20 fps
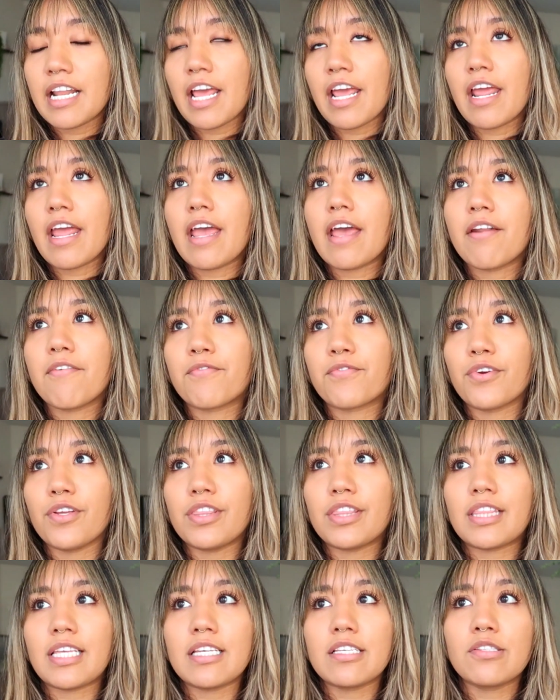and
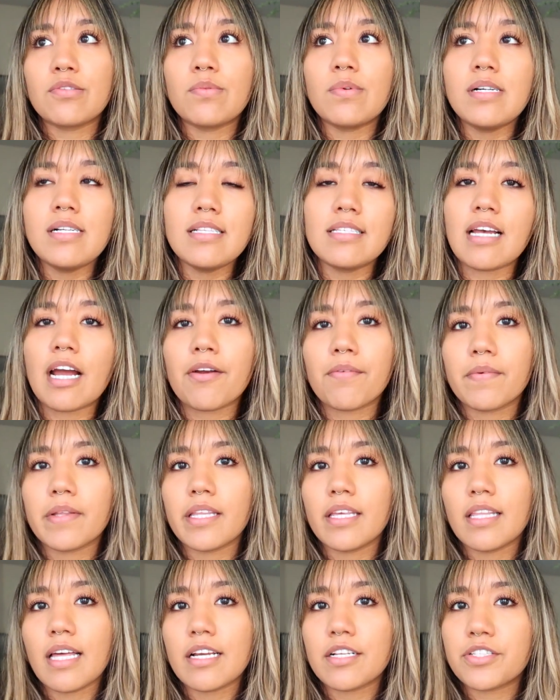for this ones I
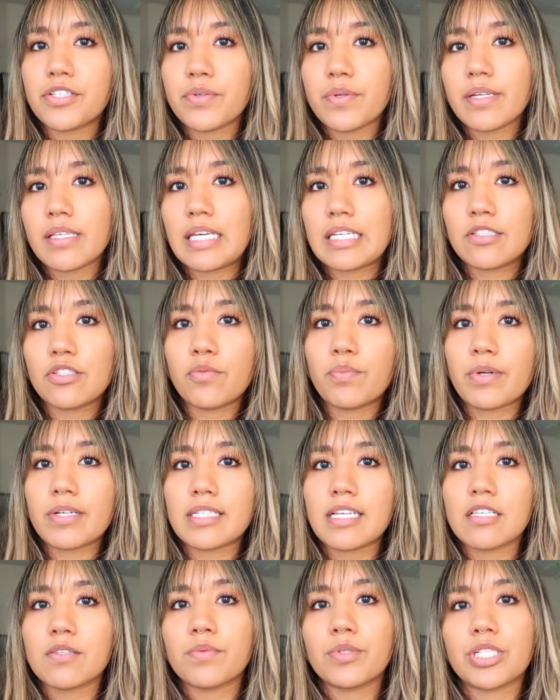really like doing like supersets,